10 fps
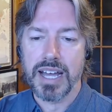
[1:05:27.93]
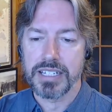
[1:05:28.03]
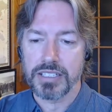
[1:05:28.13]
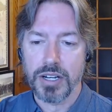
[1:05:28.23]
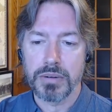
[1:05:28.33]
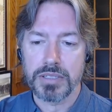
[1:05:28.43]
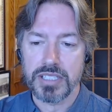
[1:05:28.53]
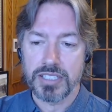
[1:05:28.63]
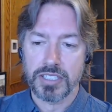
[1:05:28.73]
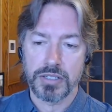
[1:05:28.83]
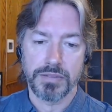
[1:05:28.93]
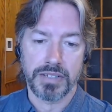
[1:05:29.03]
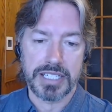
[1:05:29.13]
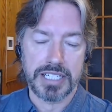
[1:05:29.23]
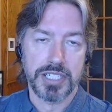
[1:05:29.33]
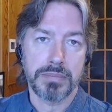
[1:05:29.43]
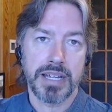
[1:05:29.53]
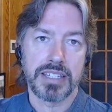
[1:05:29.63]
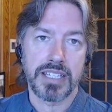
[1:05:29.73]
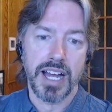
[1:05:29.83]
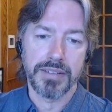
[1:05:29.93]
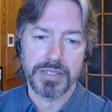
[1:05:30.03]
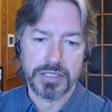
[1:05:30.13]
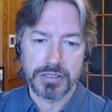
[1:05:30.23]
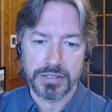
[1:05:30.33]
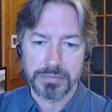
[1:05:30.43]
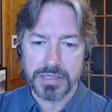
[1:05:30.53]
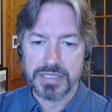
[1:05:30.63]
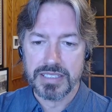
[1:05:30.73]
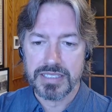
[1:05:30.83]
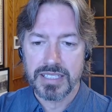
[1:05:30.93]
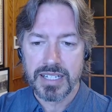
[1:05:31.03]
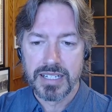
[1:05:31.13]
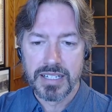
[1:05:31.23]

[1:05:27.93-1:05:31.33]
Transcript: Inatowicz Institute for Leadership at the Ivey School of Business,